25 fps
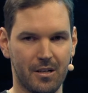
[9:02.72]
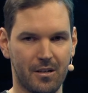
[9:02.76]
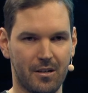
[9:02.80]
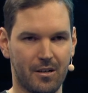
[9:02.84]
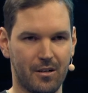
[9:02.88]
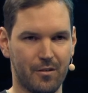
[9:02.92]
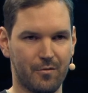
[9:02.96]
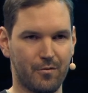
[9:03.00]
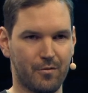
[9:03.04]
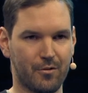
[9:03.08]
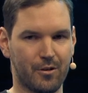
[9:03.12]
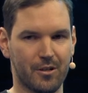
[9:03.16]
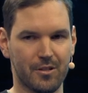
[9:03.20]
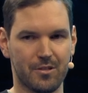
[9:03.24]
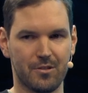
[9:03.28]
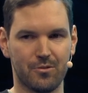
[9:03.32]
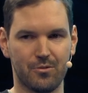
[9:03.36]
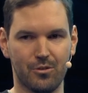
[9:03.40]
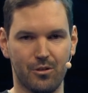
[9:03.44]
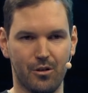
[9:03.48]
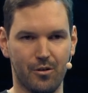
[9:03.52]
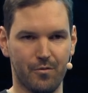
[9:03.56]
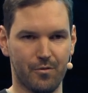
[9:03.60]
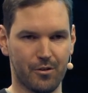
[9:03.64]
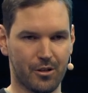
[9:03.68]
hard for us
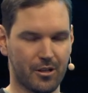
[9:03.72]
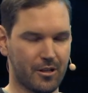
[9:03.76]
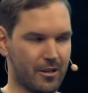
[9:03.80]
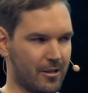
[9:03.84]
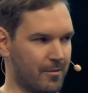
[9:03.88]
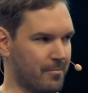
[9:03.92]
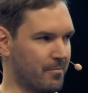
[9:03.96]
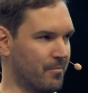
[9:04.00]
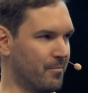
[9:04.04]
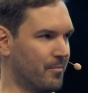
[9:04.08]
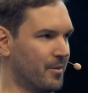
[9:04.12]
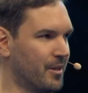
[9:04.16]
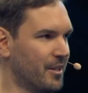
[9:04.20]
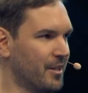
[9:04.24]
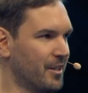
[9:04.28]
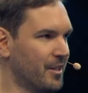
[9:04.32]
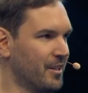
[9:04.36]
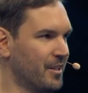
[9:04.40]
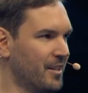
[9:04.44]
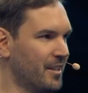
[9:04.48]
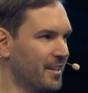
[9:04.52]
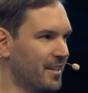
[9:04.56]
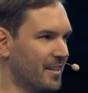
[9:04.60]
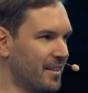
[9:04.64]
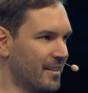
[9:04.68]
to overcome
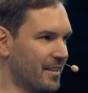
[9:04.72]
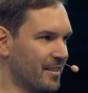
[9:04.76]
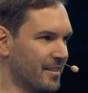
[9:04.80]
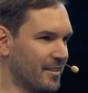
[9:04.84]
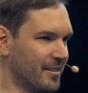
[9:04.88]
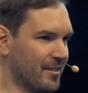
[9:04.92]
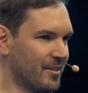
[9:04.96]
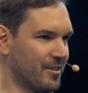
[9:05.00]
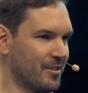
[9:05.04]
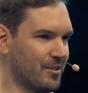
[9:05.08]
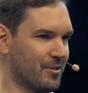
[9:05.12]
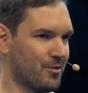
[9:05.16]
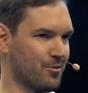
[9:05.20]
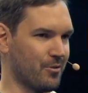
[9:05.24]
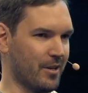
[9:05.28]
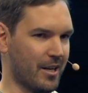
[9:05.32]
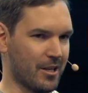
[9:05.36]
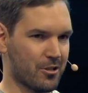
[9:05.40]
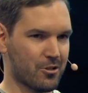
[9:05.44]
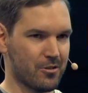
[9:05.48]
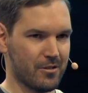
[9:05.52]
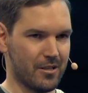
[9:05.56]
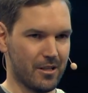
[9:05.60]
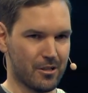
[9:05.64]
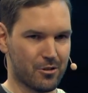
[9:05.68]
uh, to
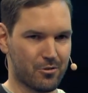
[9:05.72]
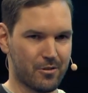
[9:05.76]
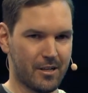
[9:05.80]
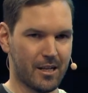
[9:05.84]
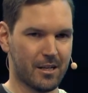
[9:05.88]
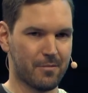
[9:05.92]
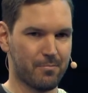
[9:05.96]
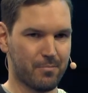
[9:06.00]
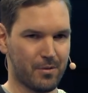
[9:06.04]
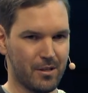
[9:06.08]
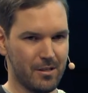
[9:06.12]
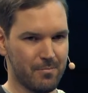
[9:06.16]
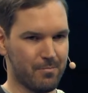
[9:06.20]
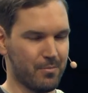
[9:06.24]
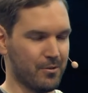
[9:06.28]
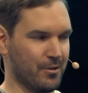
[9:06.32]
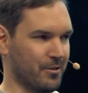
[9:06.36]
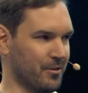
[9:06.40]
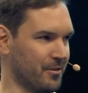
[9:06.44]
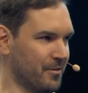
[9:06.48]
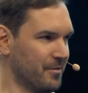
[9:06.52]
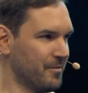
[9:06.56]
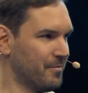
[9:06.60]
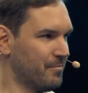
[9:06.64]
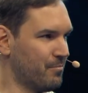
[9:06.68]
actually attract
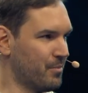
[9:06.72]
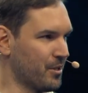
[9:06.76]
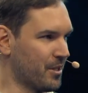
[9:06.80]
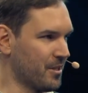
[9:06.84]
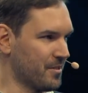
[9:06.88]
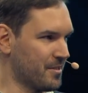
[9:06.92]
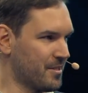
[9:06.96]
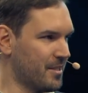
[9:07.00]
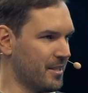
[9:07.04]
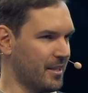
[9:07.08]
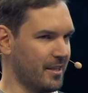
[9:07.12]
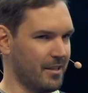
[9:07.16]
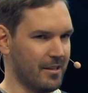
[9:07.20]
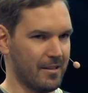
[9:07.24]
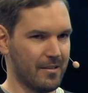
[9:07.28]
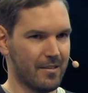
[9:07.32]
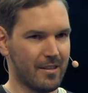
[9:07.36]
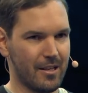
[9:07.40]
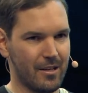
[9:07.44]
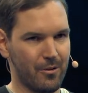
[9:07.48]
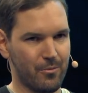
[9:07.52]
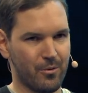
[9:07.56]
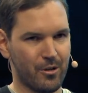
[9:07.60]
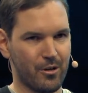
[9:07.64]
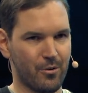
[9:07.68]
people because they,
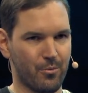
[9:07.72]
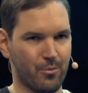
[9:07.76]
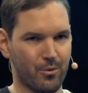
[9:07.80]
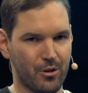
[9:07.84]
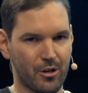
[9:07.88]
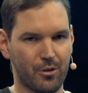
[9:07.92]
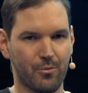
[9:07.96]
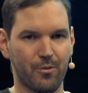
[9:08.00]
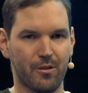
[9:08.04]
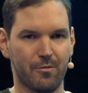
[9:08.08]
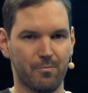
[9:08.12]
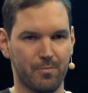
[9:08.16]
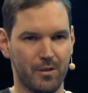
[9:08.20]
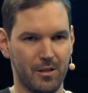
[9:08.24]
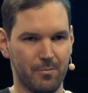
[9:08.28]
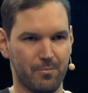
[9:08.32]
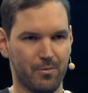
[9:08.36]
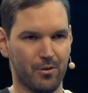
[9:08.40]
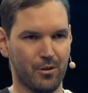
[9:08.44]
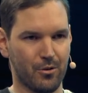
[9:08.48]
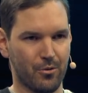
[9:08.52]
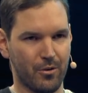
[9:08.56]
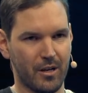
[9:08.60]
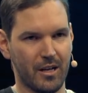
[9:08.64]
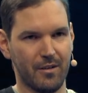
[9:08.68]
they want to work with
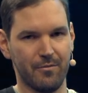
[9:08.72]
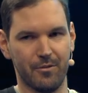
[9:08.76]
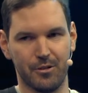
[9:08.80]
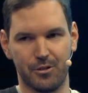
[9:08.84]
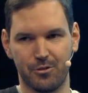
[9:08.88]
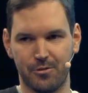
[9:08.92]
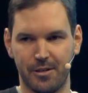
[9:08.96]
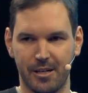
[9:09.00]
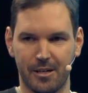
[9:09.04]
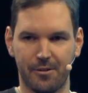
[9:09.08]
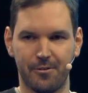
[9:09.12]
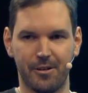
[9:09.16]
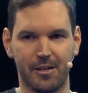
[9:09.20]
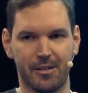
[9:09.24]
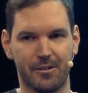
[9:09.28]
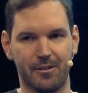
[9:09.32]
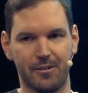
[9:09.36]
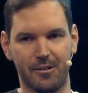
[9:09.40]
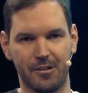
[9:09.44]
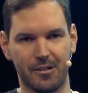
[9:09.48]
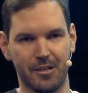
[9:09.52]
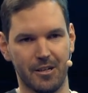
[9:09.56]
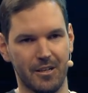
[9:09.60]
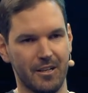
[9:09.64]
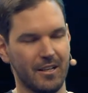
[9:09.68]
people who have a track
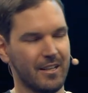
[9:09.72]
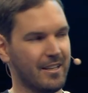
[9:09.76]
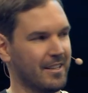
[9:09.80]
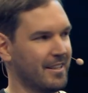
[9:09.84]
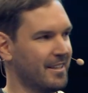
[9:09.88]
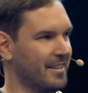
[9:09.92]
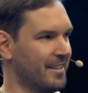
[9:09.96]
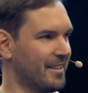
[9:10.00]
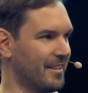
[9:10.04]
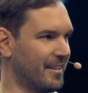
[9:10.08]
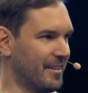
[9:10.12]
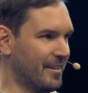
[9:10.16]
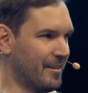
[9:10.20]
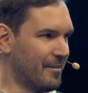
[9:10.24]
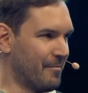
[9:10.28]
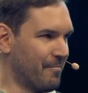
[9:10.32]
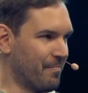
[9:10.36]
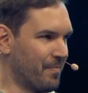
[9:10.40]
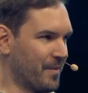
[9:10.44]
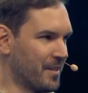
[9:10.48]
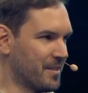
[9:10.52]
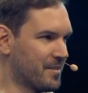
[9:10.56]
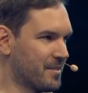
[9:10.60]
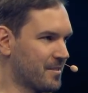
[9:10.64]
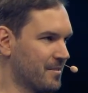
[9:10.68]
record. Um,
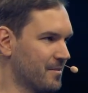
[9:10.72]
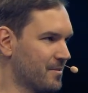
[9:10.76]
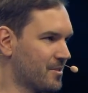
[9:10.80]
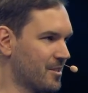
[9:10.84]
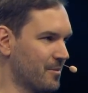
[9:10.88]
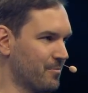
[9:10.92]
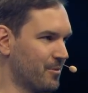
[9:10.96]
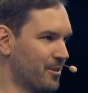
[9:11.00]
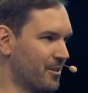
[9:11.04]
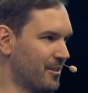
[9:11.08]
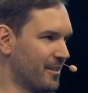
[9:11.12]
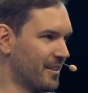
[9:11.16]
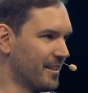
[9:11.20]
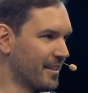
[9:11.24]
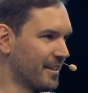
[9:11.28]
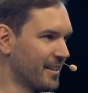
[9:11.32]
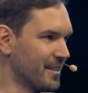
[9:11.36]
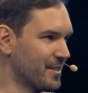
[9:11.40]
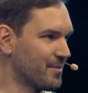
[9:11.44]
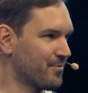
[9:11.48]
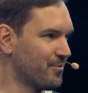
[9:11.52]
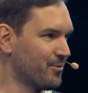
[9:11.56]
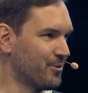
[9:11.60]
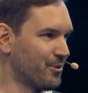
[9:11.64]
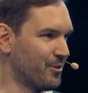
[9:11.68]
exactly. It's similar, I yeah.
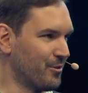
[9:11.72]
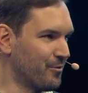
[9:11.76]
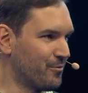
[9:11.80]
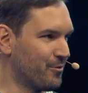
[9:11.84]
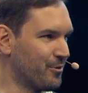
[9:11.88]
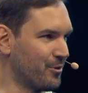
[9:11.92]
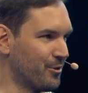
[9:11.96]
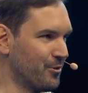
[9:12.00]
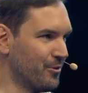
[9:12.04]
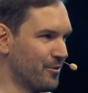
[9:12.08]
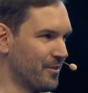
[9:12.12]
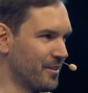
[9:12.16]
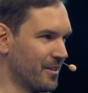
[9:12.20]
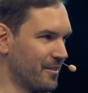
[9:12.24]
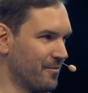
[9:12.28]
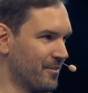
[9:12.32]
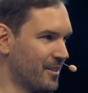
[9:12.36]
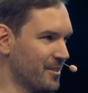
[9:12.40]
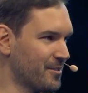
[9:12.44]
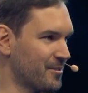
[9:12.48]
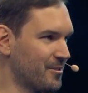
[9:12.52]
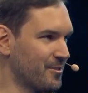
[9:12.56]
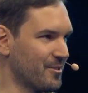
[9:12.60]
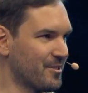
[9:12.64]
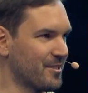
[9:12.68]
guess, for, for you on the
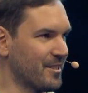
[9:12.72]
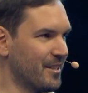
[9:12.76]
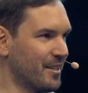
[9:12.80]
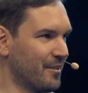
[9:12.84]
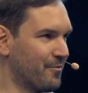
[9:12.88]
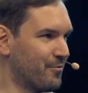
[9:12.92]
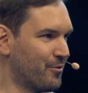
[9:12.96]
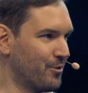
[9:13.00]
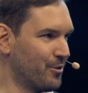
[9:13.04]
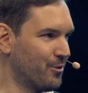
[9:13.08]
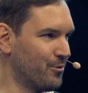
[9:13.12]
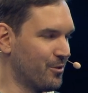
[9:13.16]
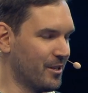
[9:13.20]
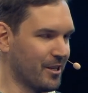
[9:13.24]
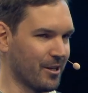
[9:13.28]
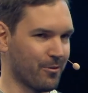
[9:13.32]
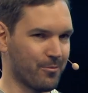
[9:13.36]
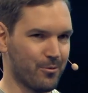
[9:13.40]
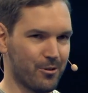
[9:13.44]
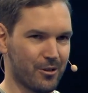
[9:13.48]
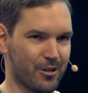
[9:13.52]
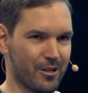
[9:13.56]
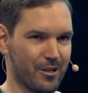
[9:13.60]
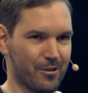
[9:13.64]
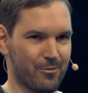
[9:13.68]
investor side. Yeah. For you, like
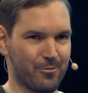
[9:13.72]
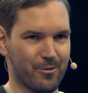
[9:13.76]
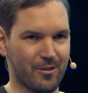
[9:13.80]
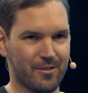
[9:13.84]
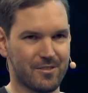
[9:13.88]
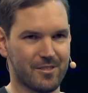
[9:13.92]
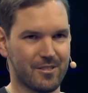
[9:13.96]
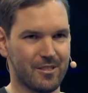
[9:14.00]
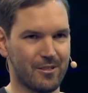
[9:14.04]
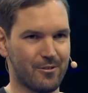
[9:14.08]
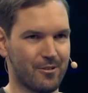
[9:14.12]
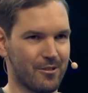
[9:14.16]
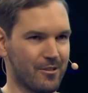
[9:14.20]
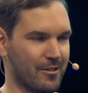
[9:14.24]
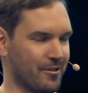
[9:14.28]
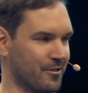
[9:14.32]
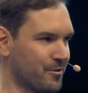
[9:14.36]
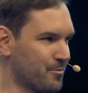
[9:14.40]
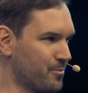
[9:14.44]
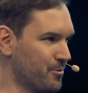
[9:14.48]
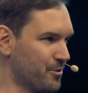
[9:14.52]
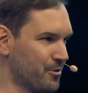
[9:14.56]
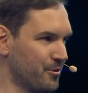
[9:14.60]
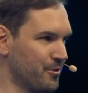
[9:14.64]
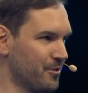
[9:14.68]
working with serial
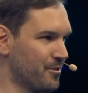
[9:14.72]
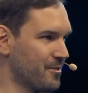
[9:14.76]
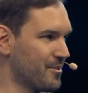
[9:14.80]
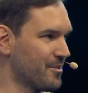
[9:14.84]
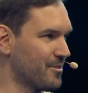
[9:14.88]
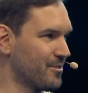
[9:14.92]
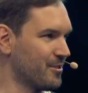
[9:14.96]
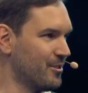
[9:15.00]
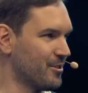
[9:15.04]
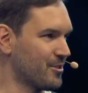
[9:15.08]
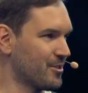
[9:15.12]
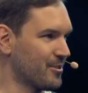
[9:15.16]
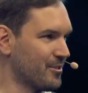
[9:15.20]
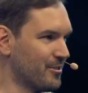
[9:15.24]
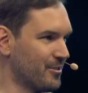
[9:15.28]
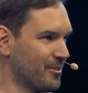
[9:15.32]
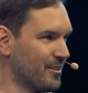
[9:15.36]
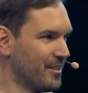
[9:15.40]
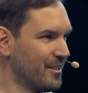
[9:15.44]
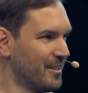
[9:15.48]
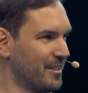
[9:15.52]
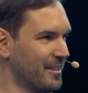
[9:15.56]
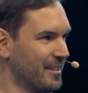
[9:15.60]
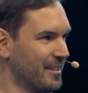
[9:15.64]
entrepreneurs is also